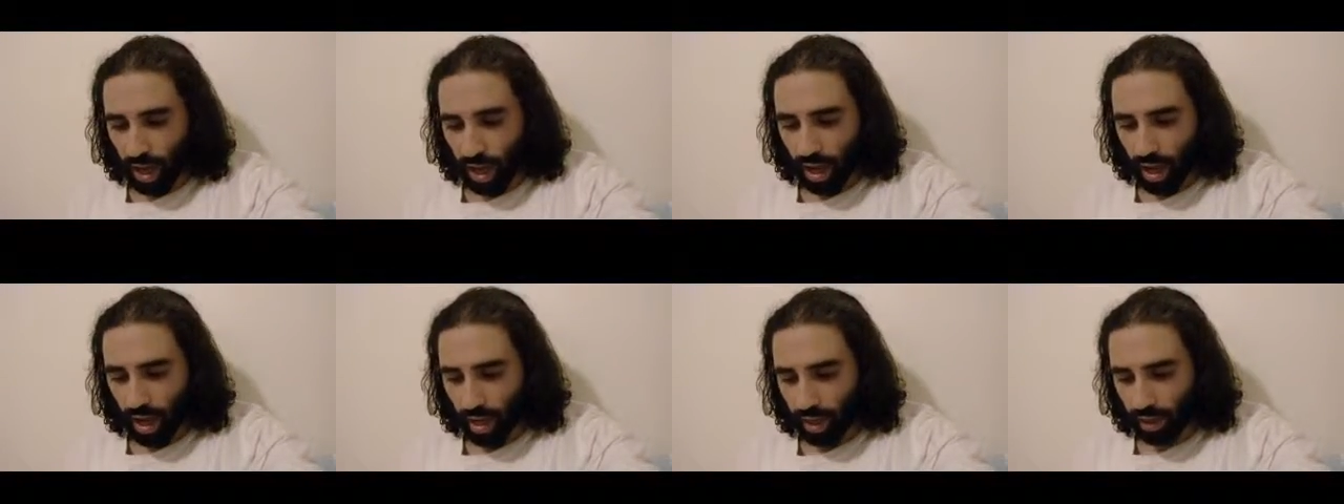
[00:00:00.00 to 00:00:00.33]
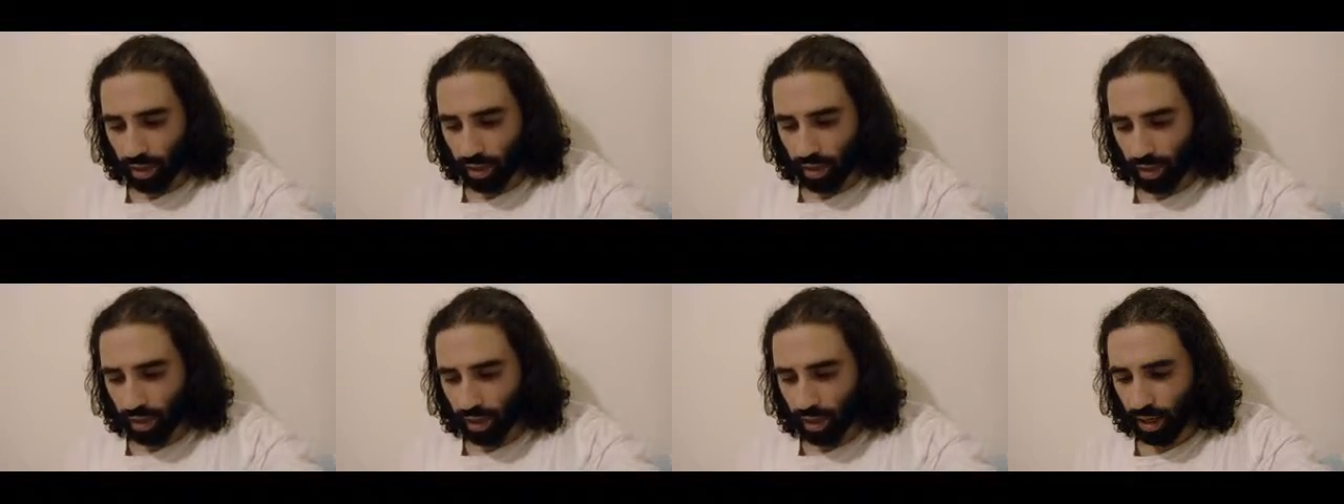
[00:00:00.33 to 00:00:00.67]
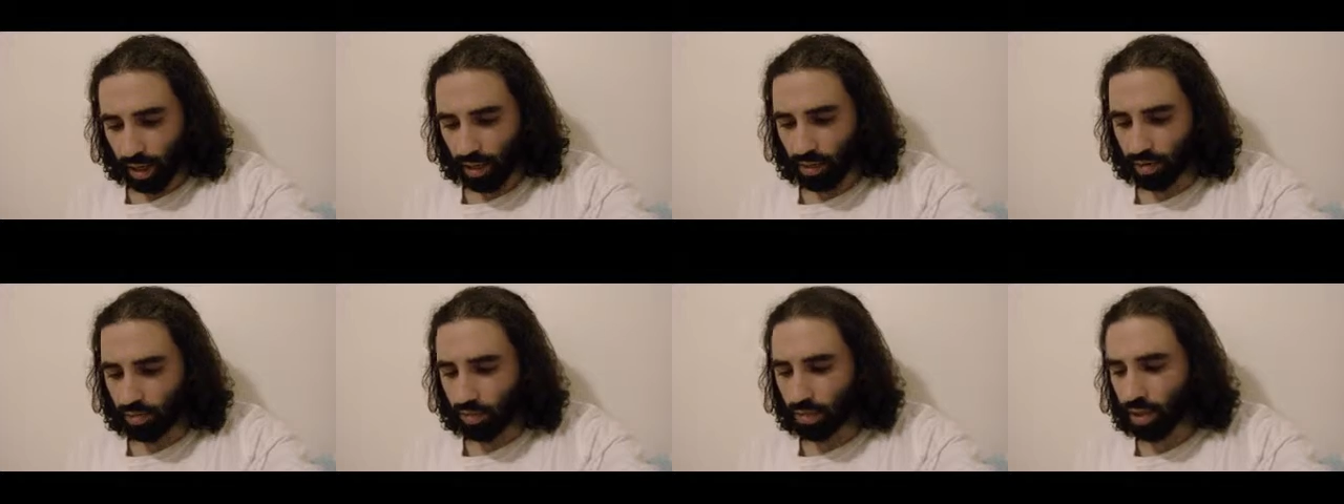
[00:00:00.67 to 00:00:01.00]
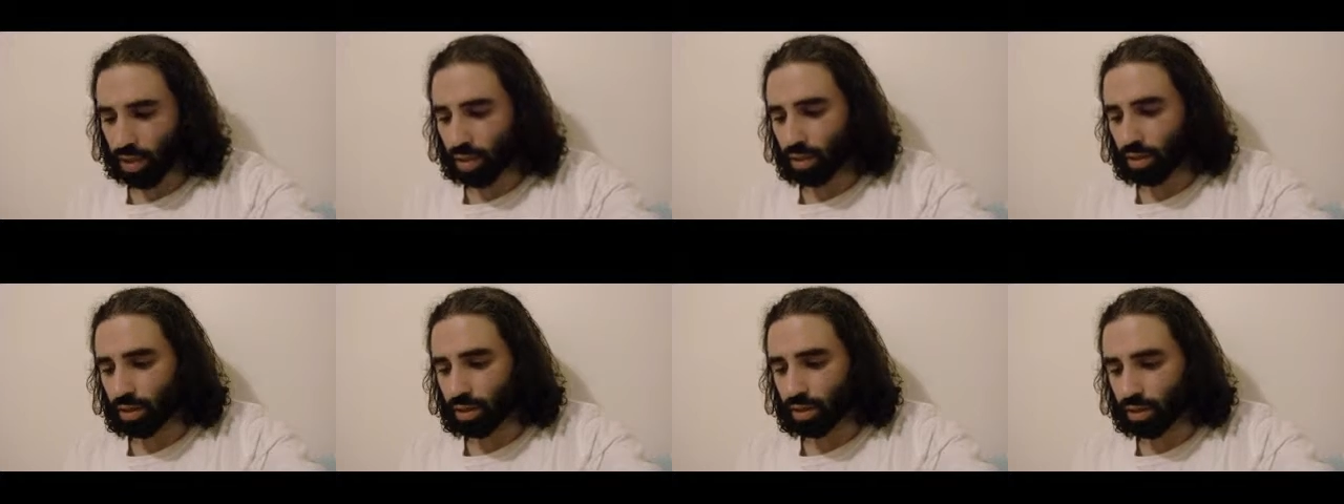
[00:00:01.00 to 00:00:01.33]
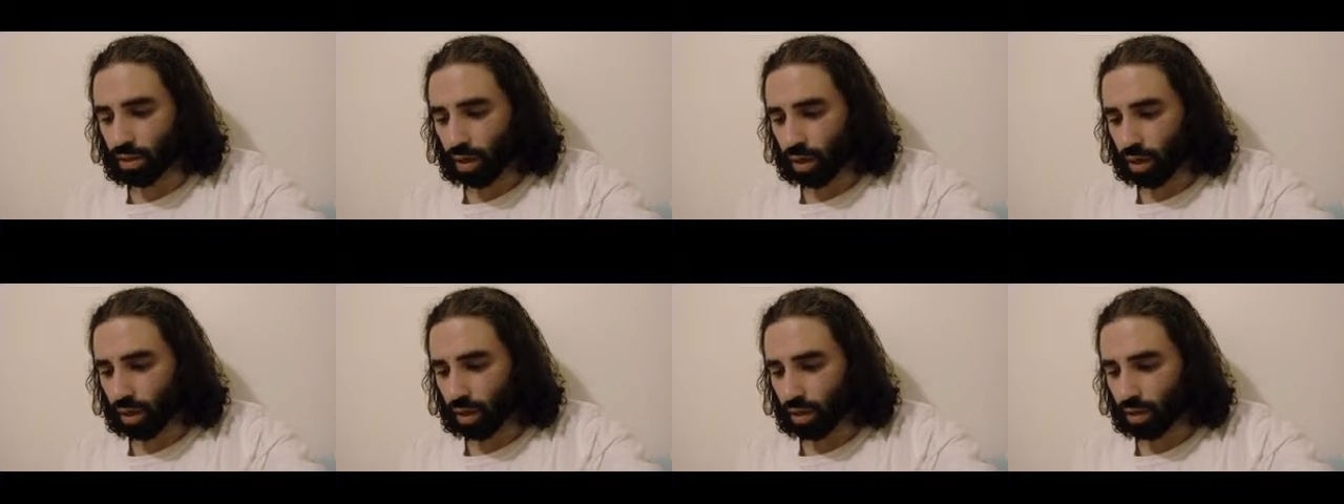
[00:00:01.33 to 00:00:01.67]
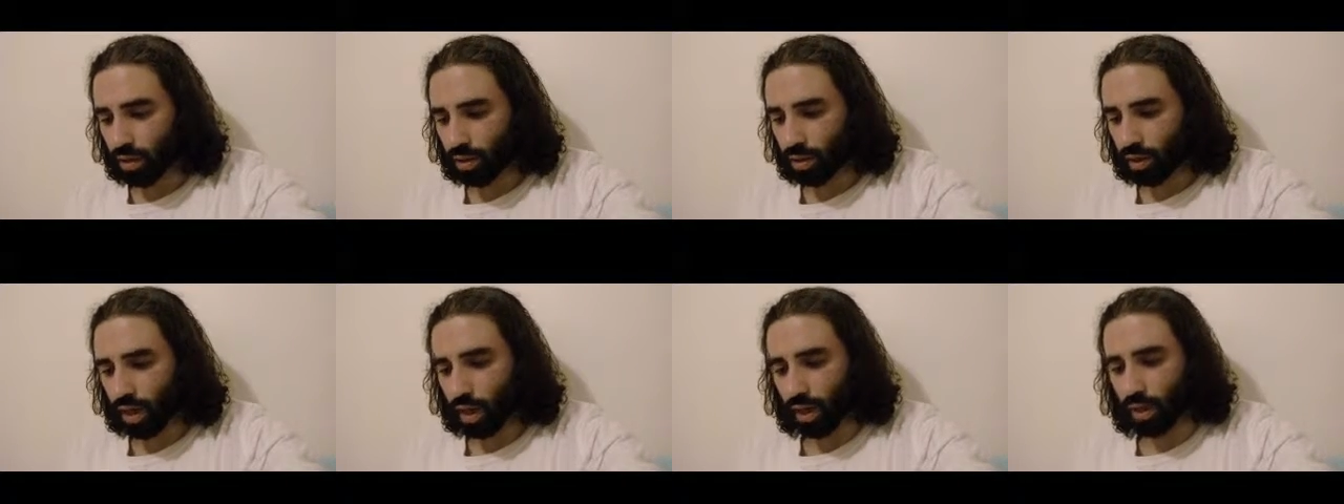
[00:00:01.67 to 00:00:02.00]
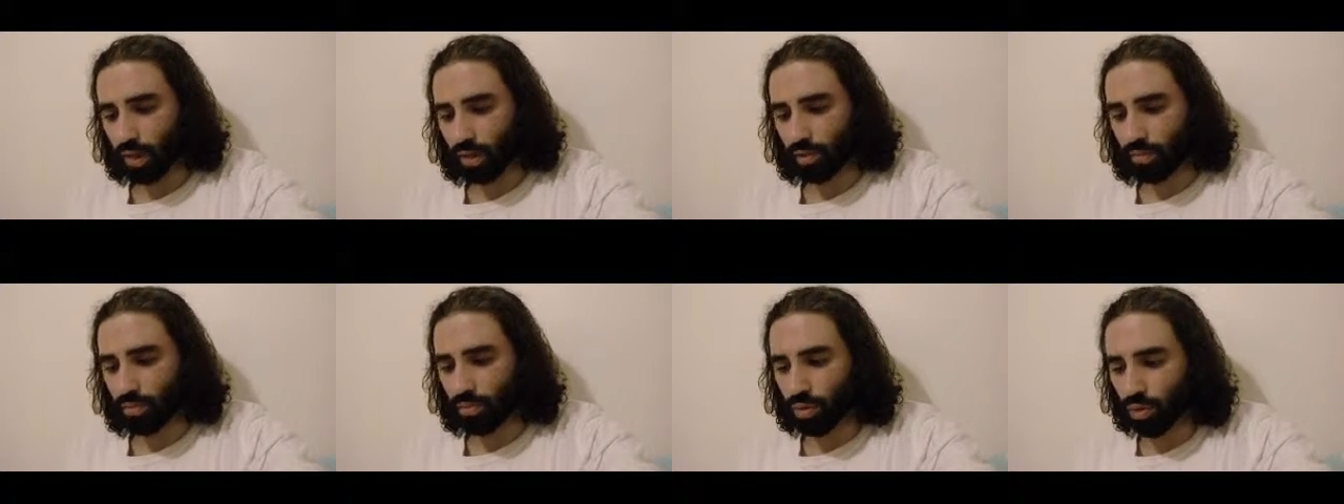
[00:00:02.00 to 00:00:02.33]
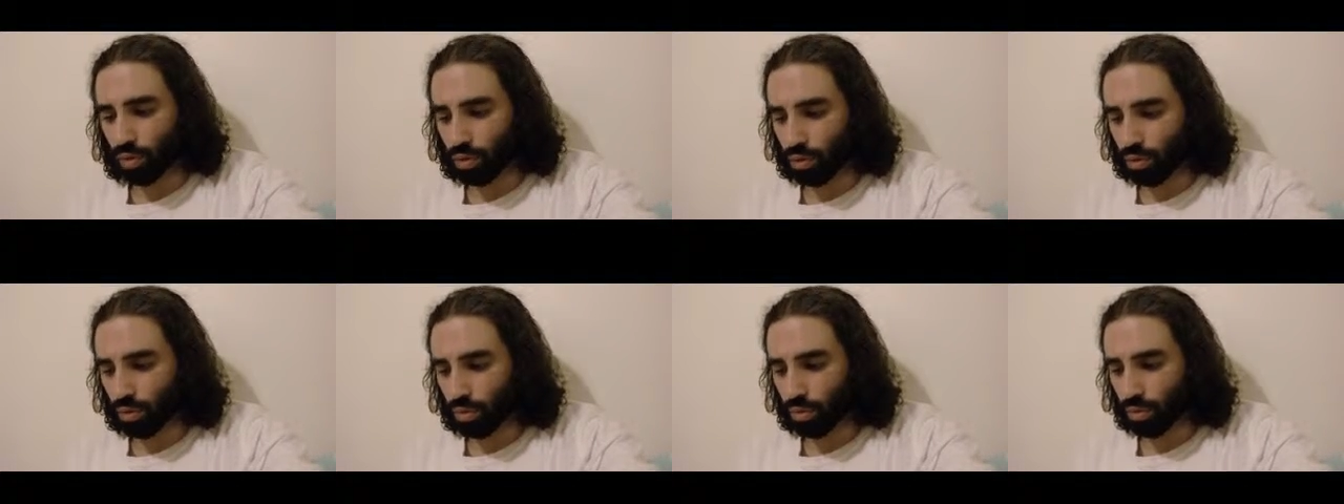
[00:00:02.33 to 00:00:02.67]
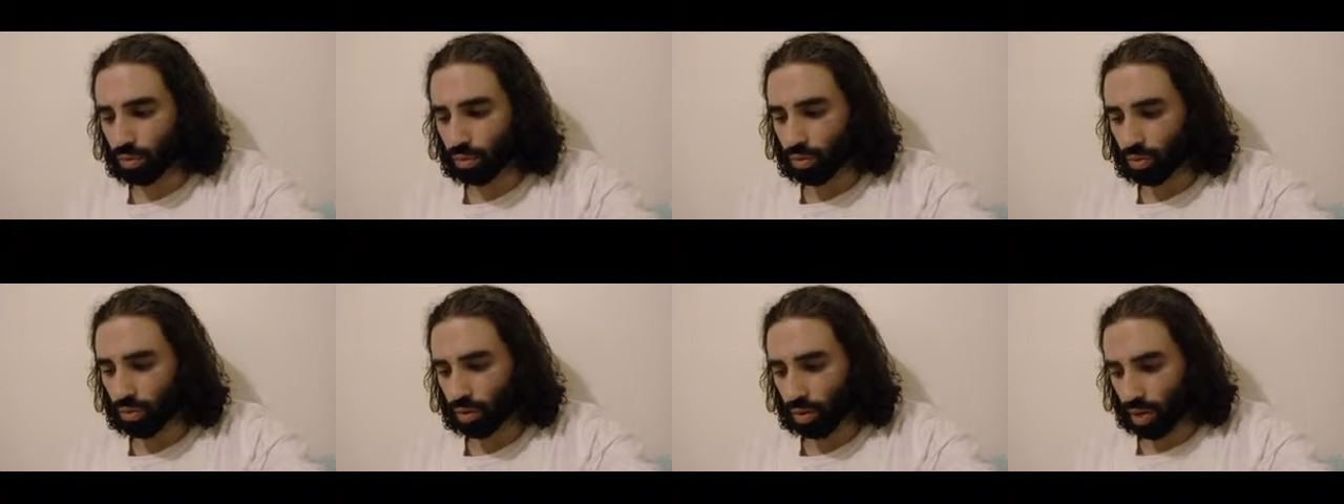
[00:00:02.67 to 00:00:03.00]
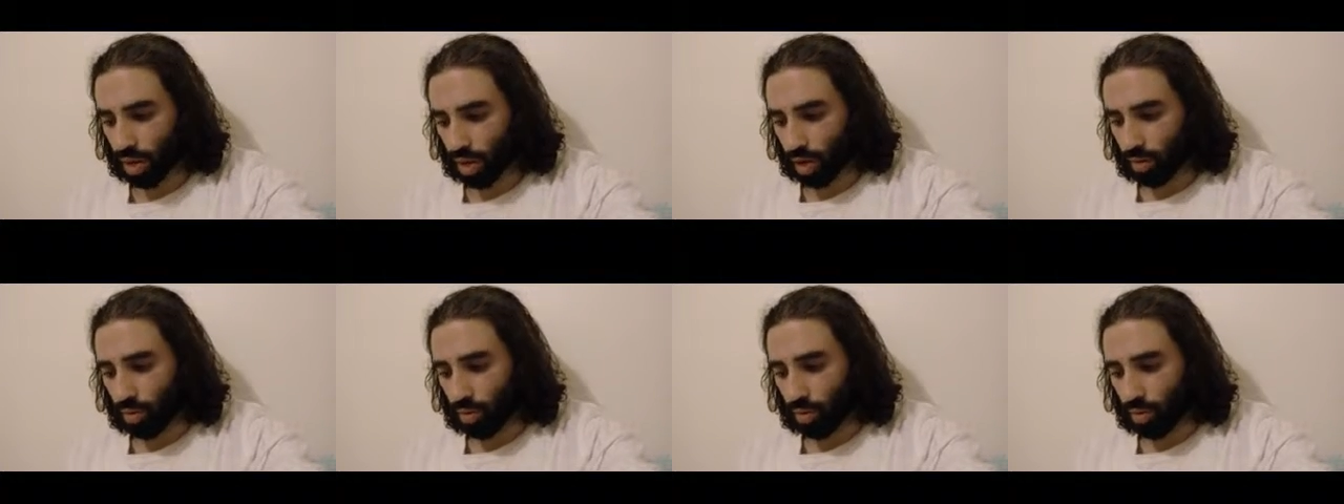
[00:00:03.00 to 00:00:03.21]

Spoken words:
And He has made the sun and the moon,